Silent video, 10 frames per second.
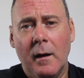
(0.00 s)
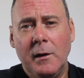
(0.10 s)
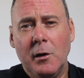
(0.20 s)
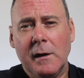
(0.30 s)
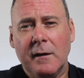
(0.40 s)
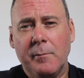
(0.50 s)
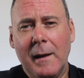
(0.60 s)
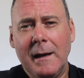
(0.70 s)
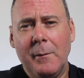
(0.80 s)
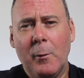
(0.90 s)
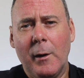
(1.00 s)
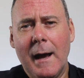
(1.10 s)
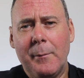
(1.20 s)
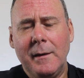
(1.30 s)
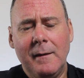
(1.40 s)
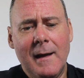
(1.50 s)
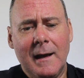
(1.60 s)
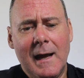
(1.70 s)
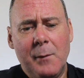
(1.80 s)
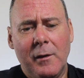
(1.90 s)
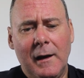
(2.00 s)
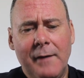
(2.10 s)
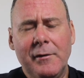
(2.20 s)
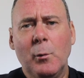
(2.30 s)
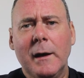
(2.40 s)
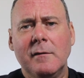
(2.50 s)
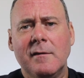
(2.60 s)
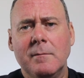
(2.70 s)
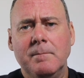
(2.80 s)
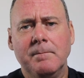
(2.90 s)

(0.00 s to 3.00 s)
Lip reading: You can explain to me what happened in that game with 11 wickets